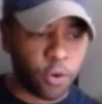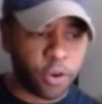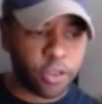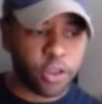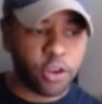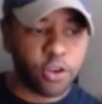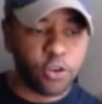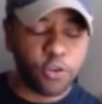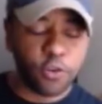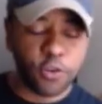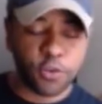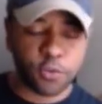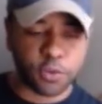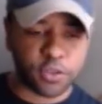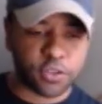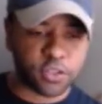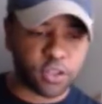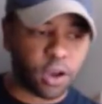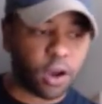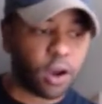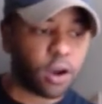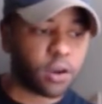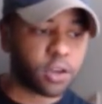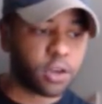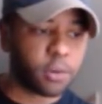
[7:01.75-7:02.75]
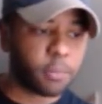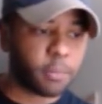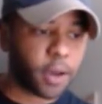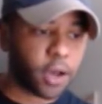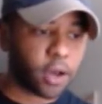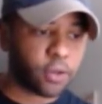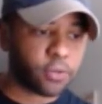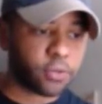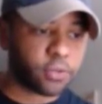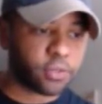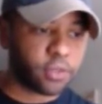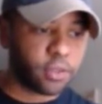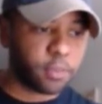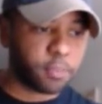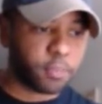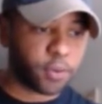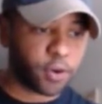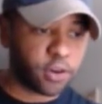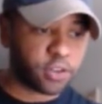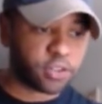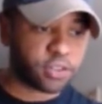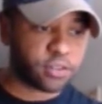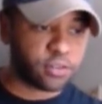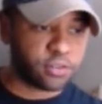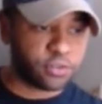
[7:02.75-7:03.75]
of the dudes was talking about
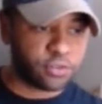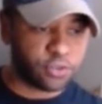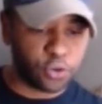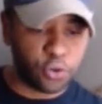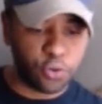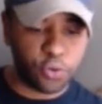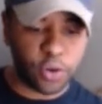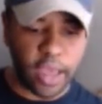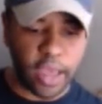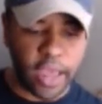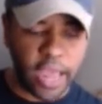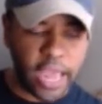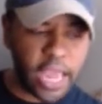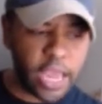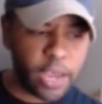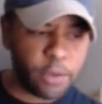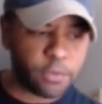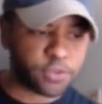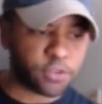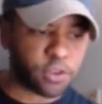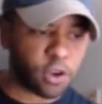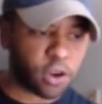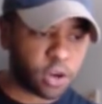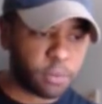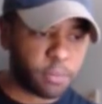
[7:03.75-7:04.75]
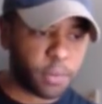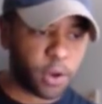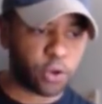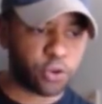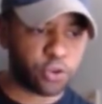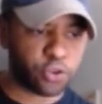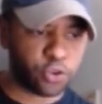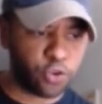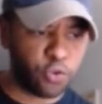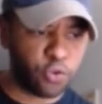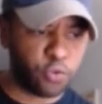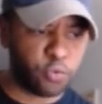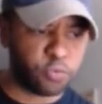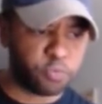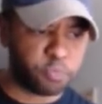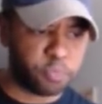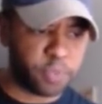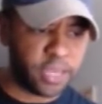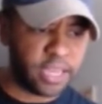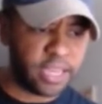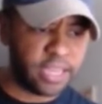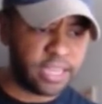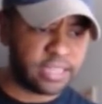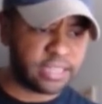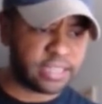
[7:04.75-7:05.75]
dude A was talking about dude
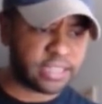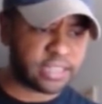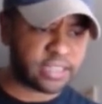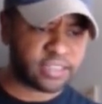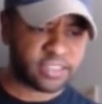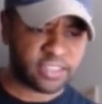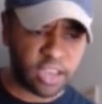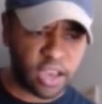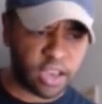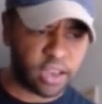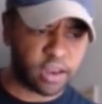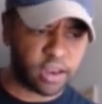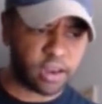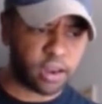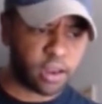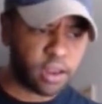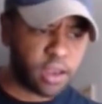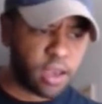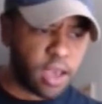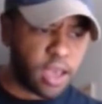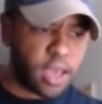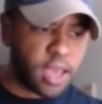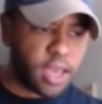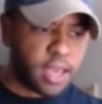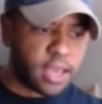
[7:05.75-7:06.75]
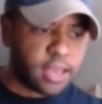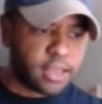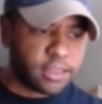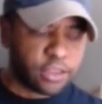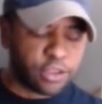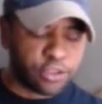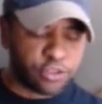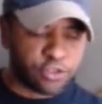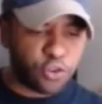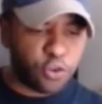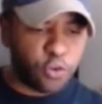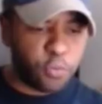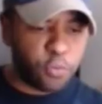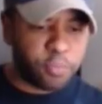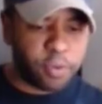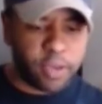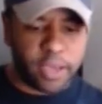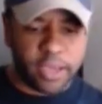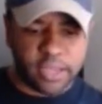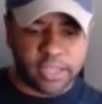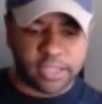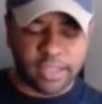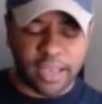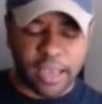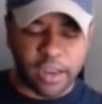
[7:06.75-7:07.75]
B's son. The dude B
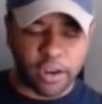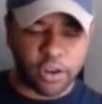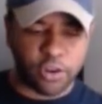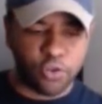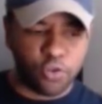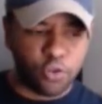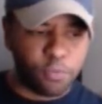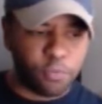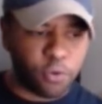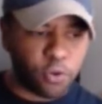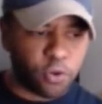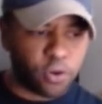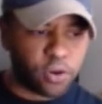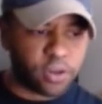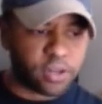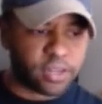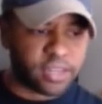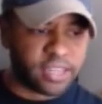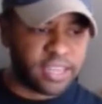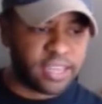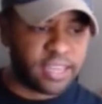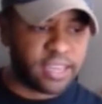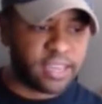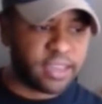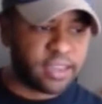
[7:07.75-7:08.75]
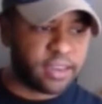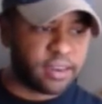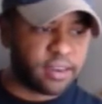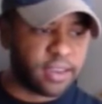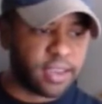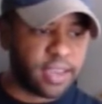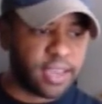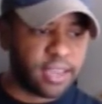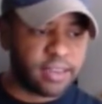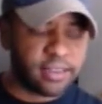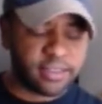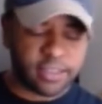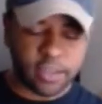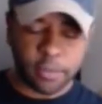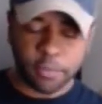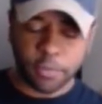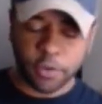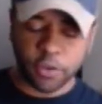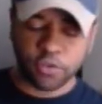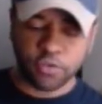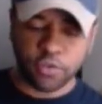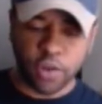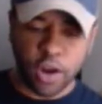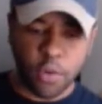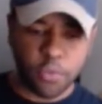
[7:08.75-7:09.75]
just had a newborn kid, and
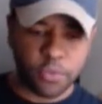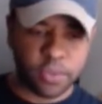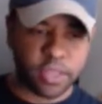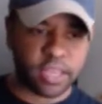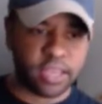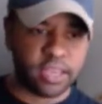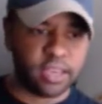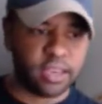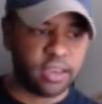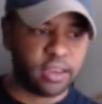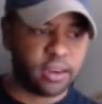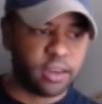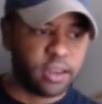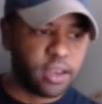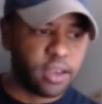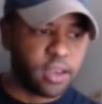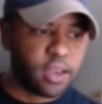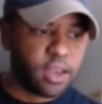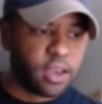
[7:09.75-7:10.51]
something's wrong with the kid.